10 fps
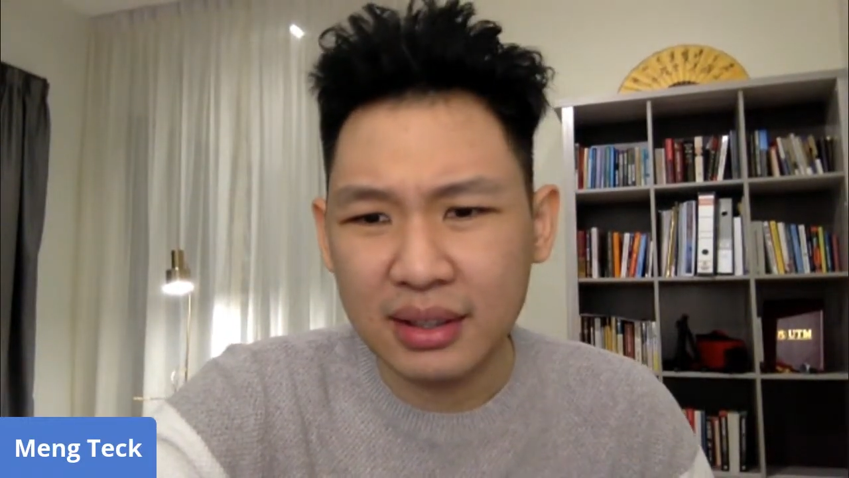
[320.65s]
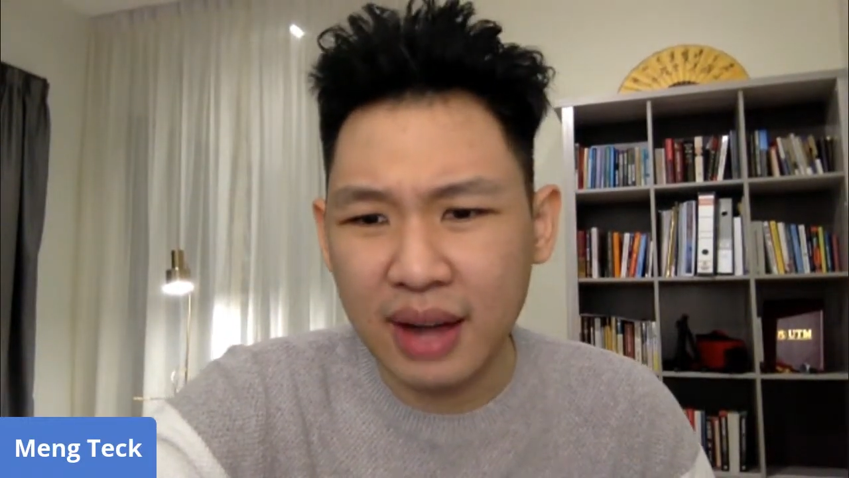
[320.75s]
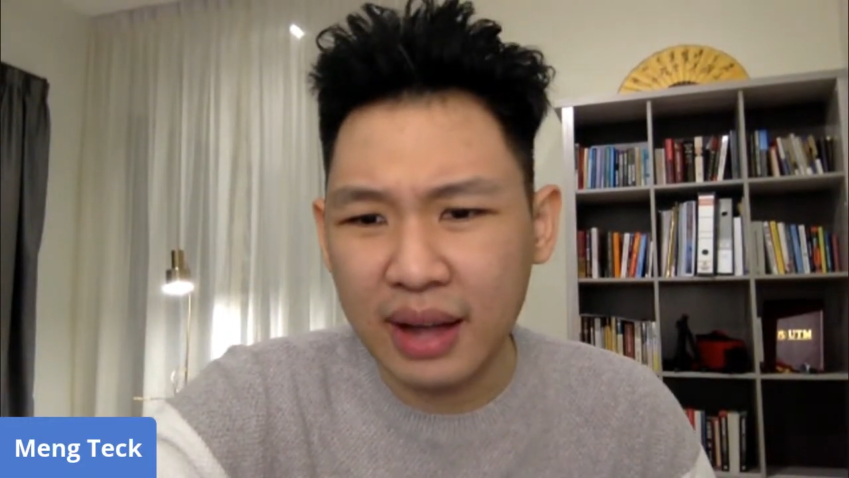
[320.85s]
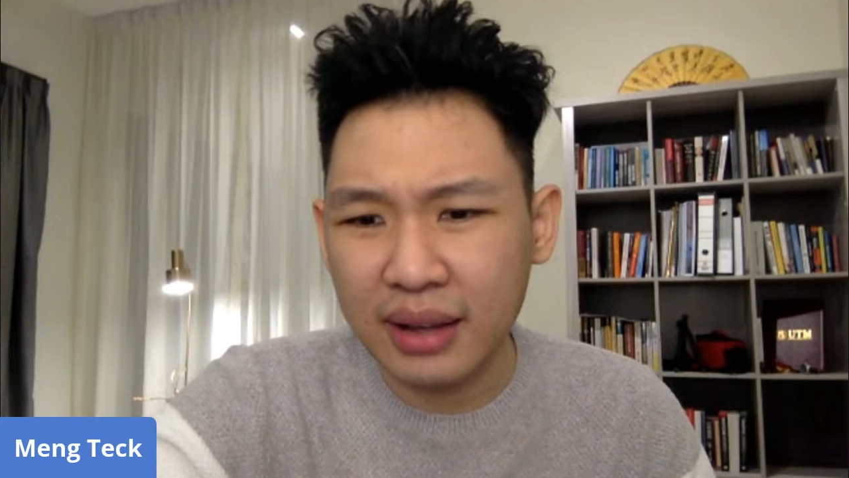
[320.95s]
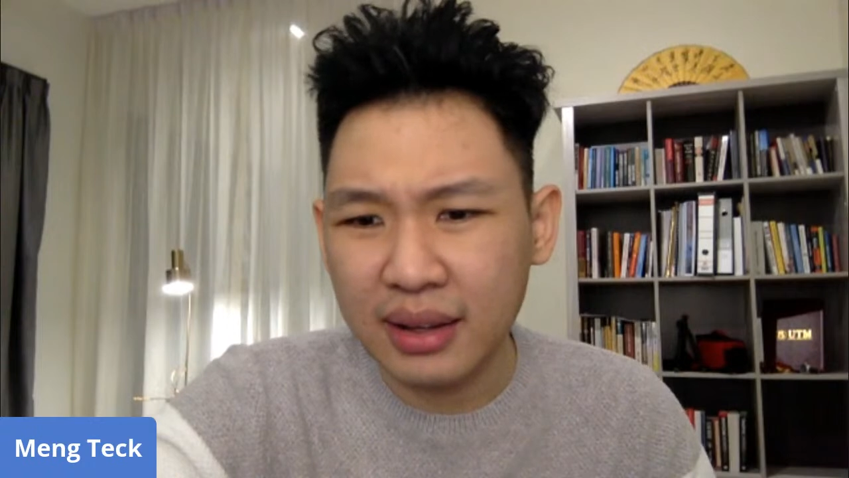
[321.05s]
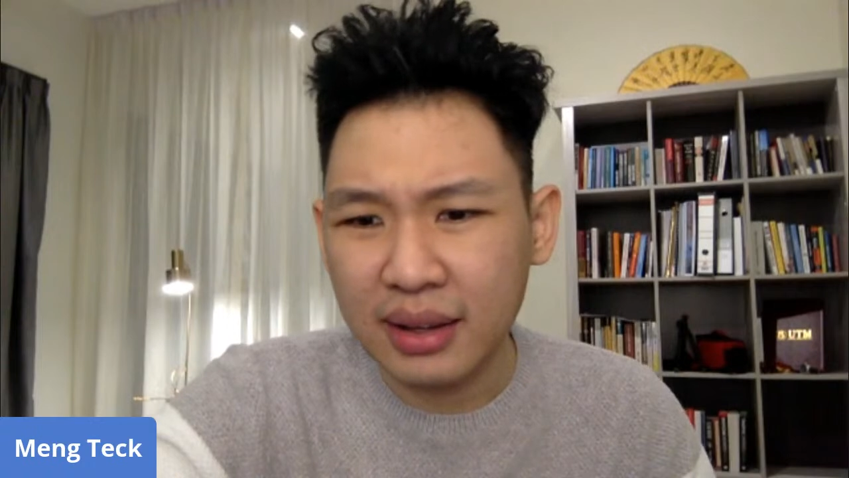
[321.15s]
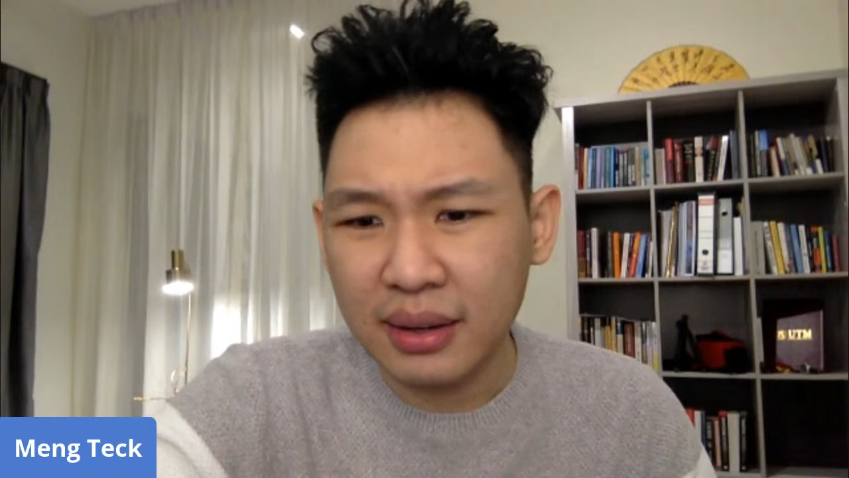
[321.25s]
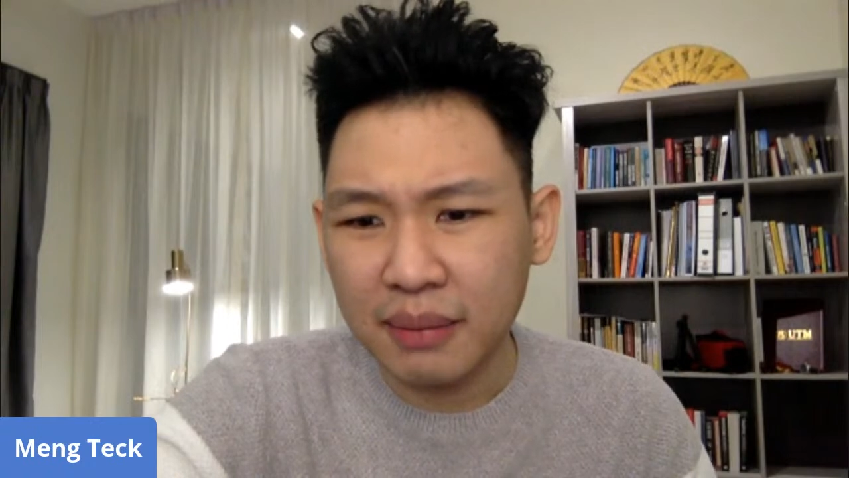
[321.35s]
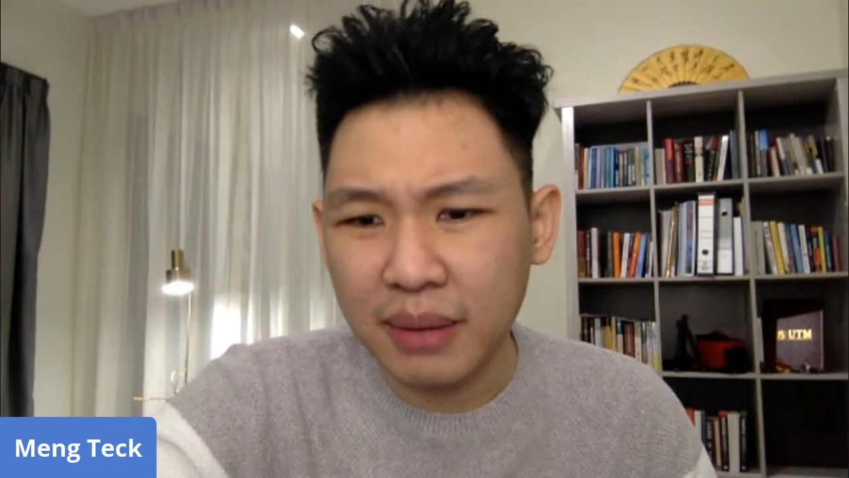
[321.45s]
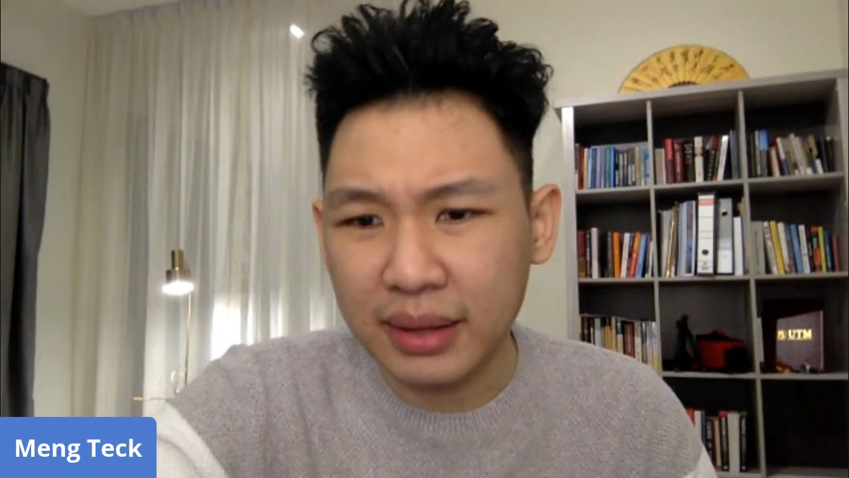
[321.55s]
right?
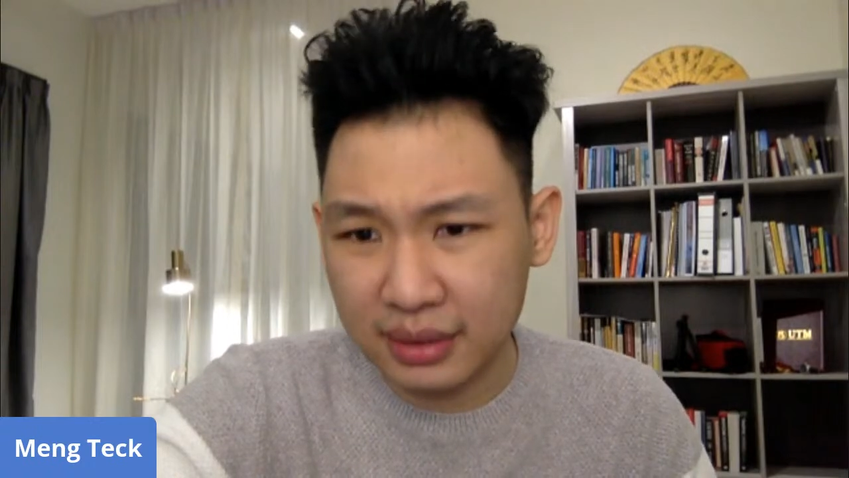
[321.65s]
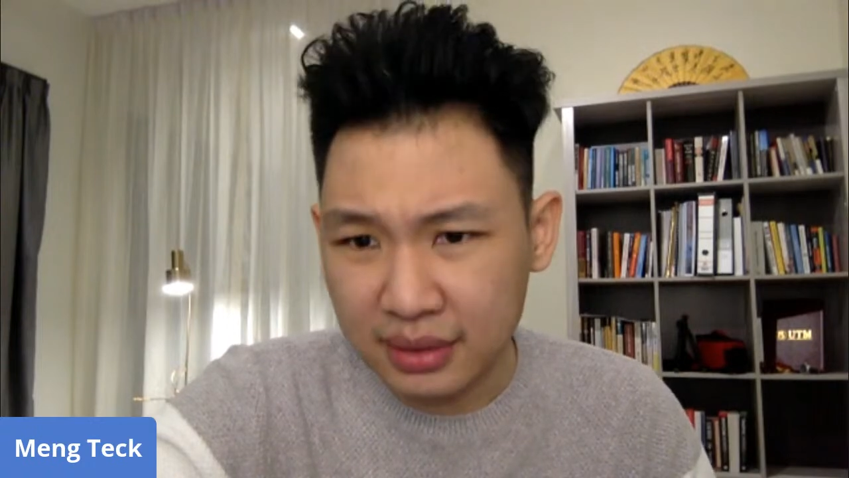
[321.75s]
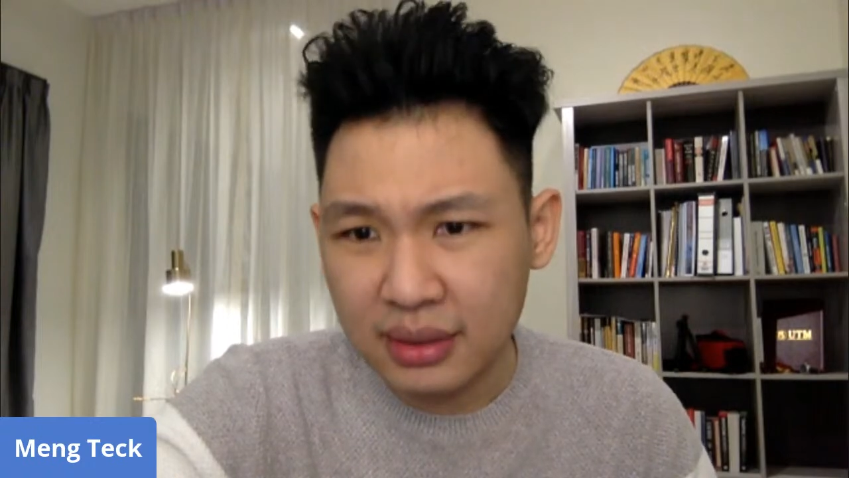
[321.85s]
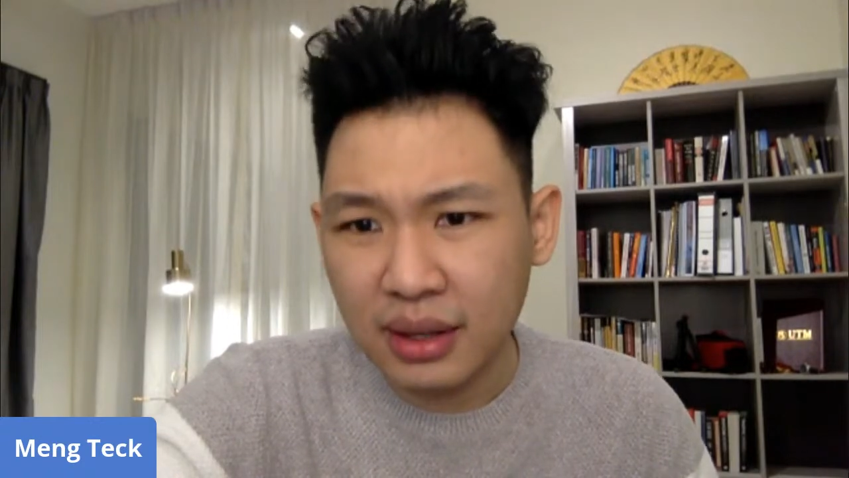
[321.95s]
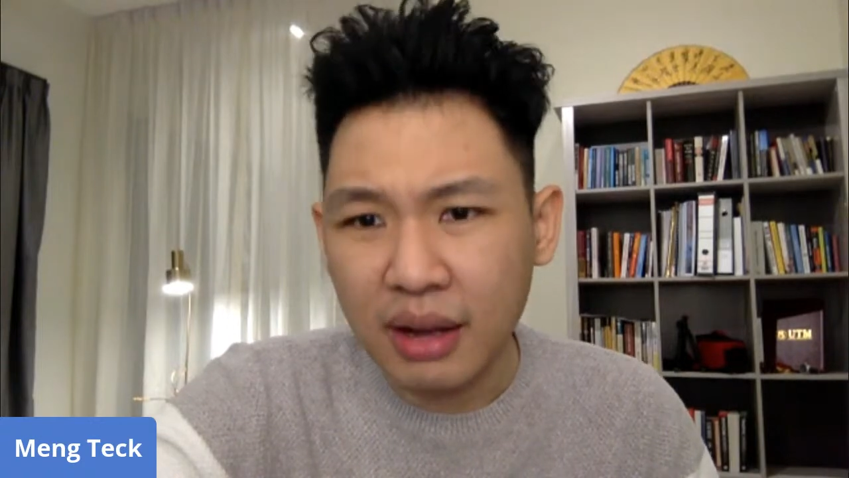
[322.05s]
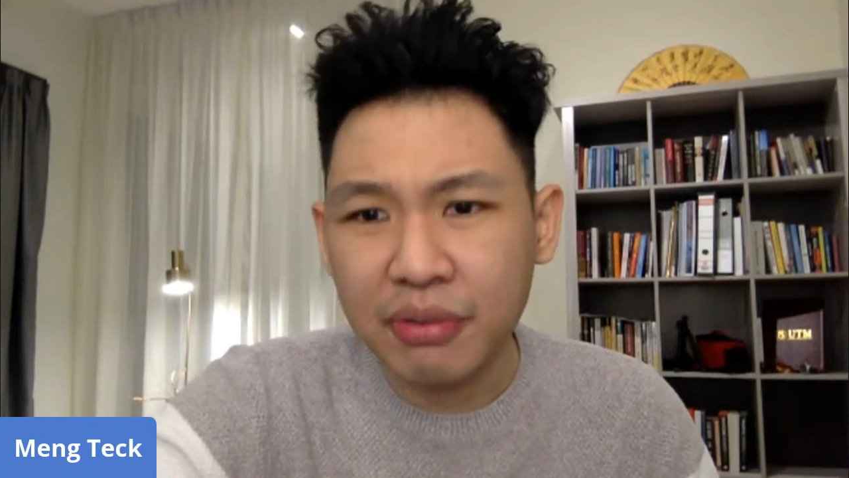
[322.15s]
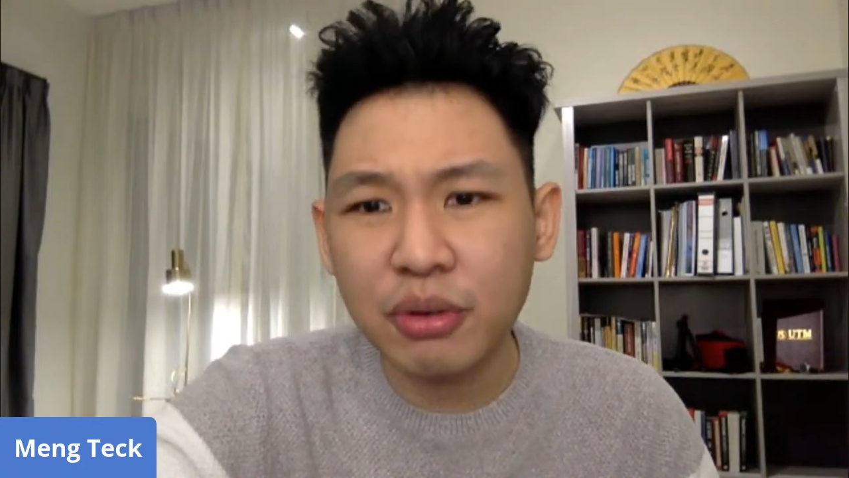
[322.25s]
But I